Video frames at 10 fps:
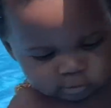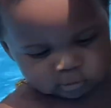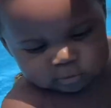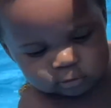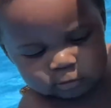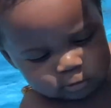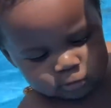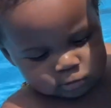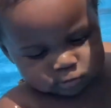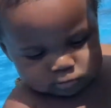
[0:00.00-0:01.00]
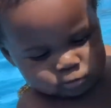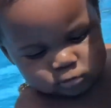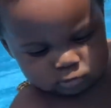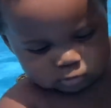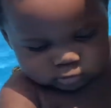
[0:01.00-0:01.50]
you splashing?
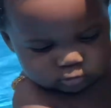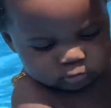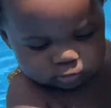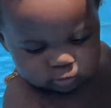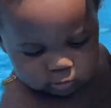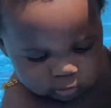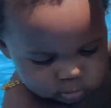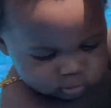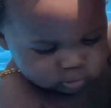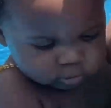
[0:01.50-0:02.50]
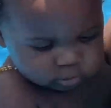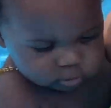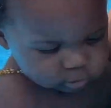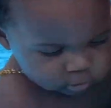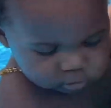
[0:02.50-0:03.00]
You
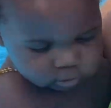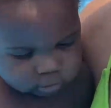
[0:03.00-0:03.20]
splashing?